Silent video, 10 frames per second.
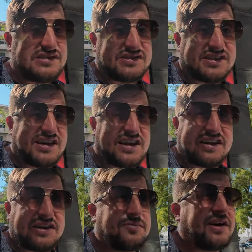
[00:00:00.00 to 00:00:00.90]
Looks like I
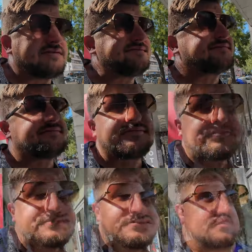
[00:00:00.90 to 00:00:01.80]
gotta come back.
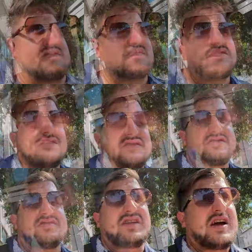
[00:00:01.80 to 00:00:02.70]

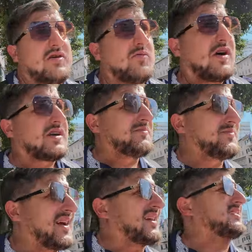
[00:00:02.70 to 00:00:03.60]
So now I'm walking
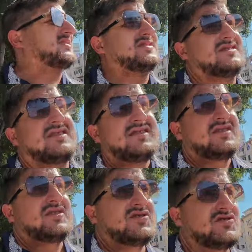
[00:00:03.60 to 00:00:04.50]
back
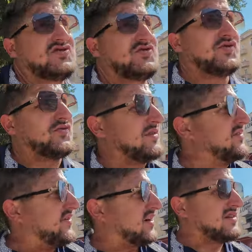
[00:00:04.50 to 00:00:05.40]
to the
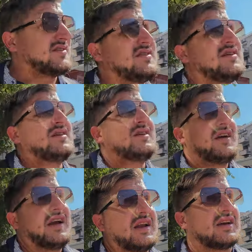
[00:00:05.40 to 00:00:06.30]
Riva,
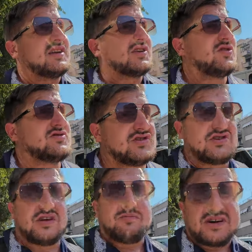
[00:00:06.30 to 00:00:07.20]
and I'm gonna go
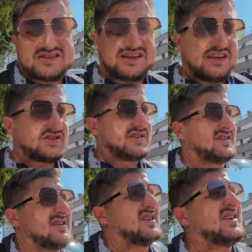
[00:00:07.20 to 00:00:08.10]
to the bus station
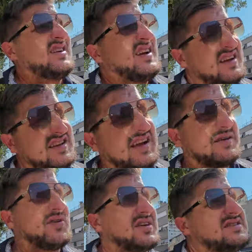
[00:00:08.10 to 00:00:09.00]
and take
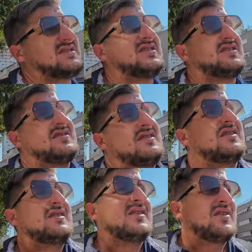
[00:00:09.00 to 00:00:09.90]
a bus
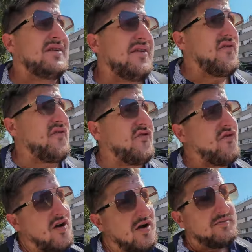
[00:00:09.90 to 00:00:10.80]

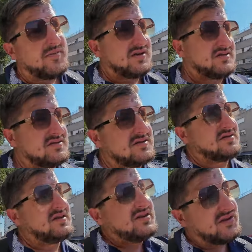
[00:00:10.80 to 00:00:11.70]
from
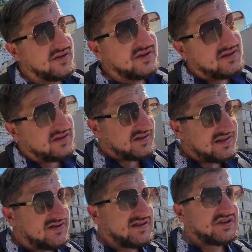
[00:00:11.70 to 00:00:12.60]

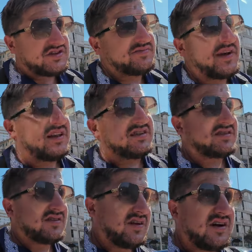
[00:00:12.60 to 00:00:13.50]
Diocletian Palace
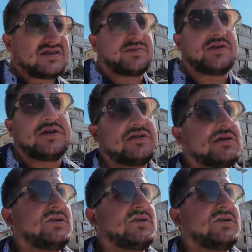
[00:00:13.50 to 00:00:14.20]
to the hospital.